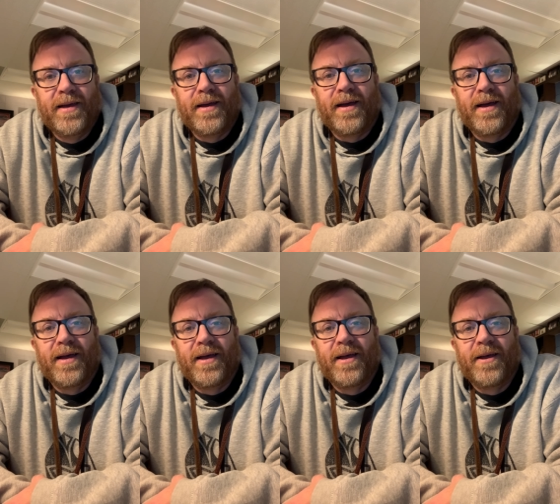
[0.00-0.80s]

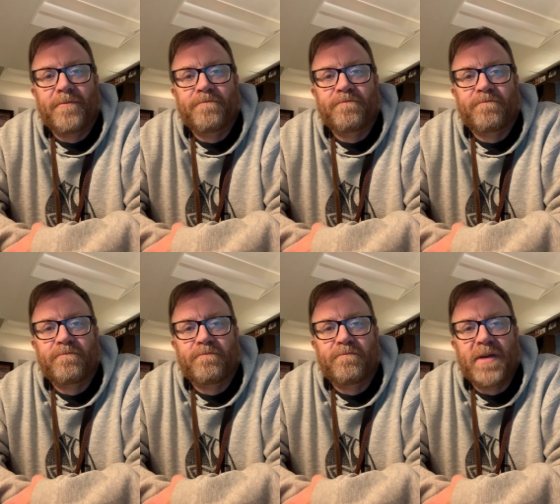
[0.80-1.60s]
um,
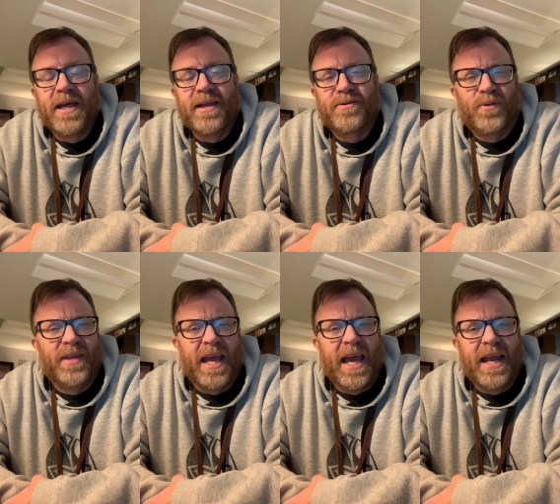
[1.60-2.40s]
eh, toward
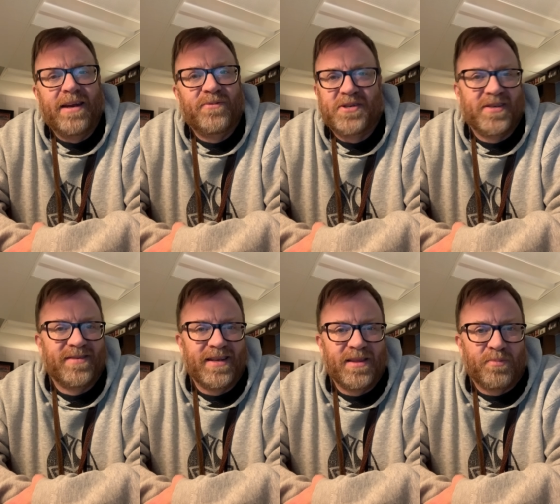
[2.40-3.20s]
the end, which
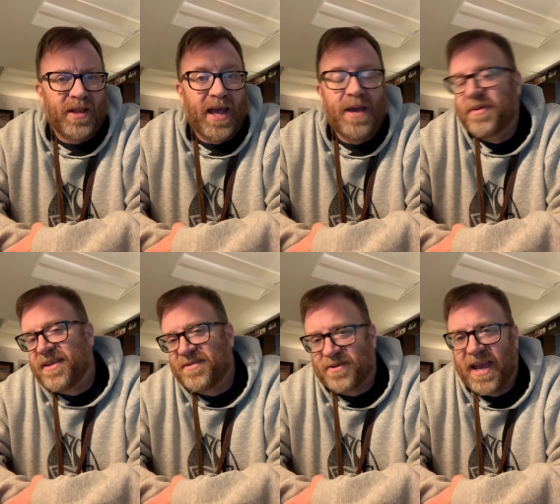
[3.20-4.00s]
isn't in the play, but
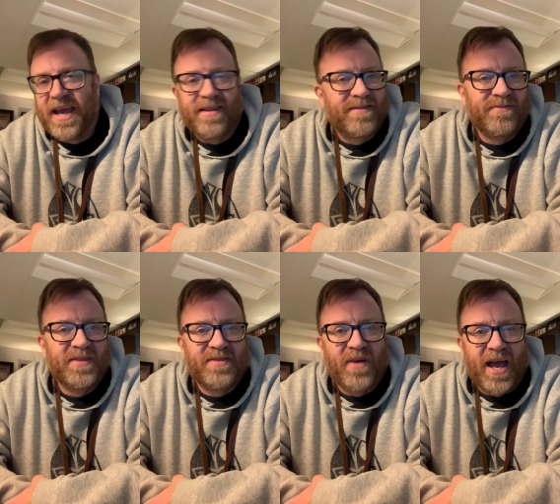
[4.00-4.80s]
it's okay. It's
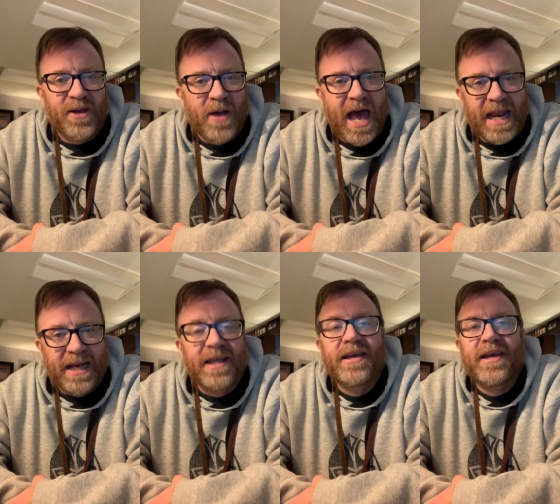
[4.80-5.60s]
it's value
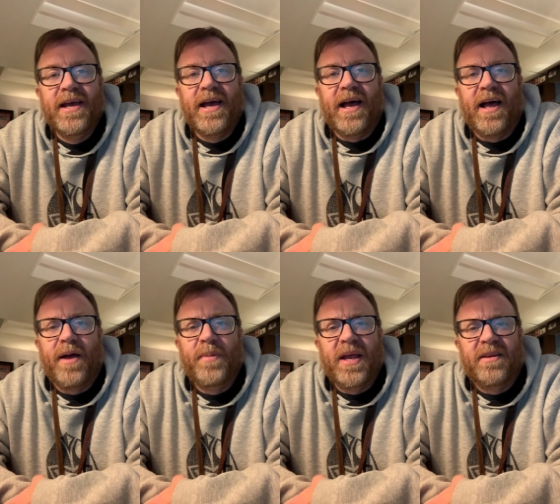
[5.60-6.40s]
added.
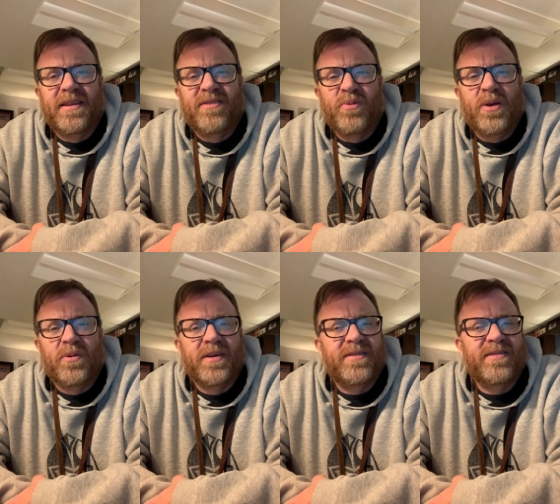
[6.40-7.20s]
Um, and this week
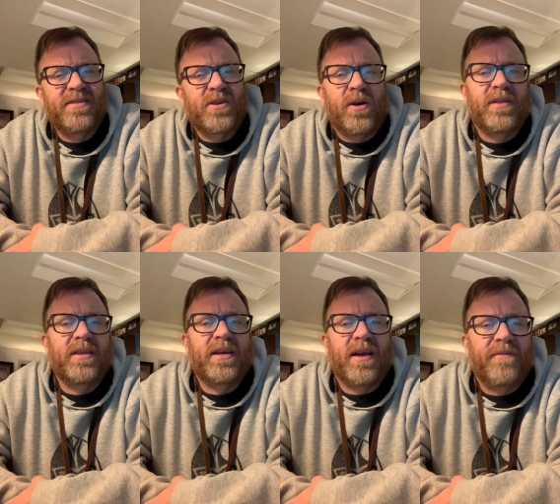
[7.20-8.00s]
we're start
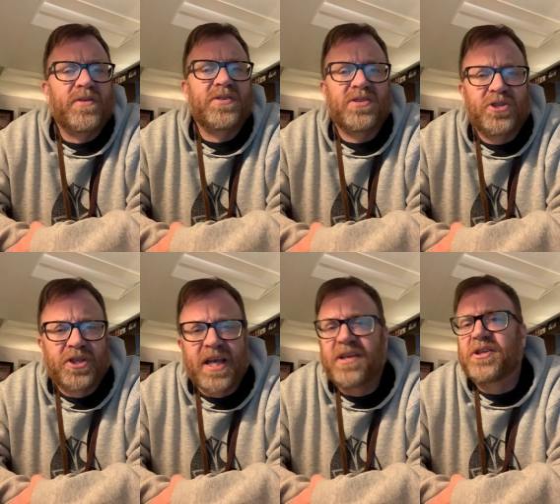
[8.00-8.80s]
the
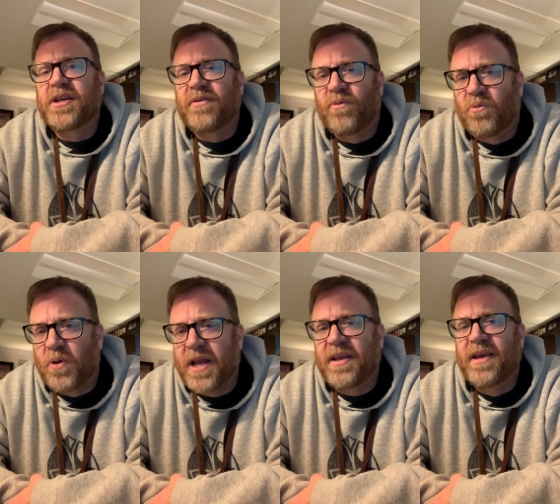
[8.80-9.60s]
conversation of
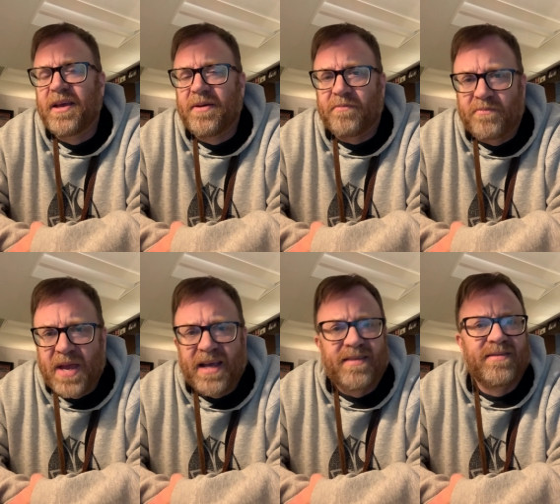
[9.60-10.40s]
what
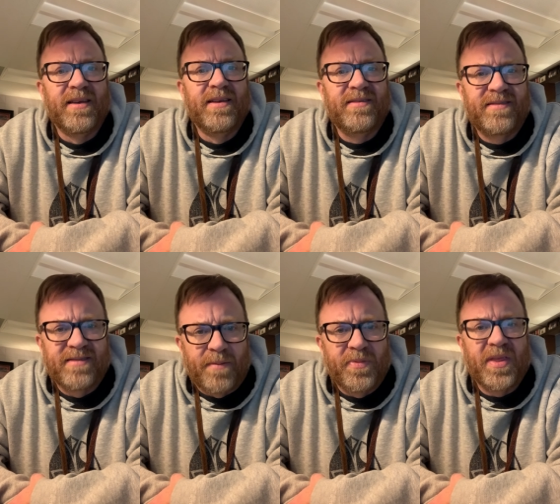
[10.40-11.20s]
makes
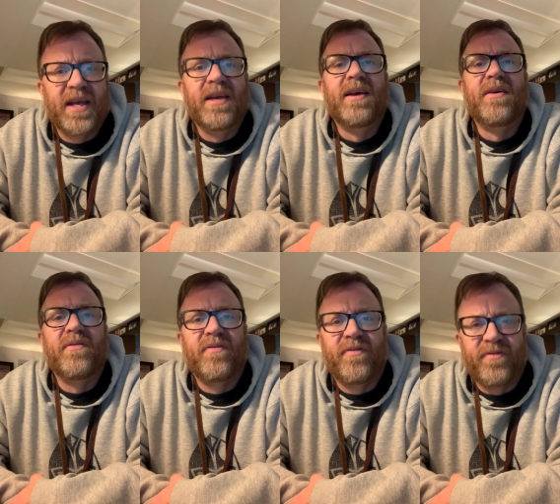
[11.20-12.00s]
something
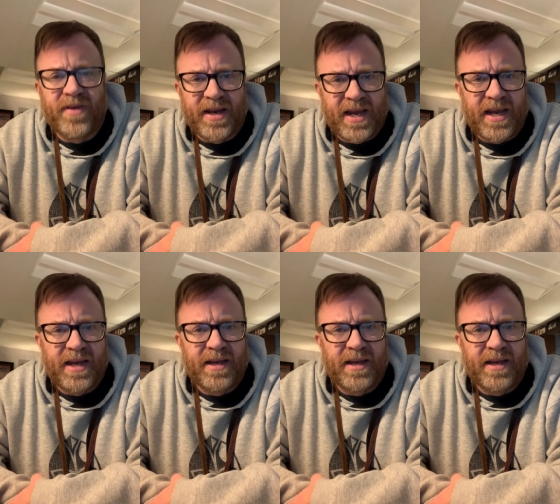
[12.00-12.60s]
funny.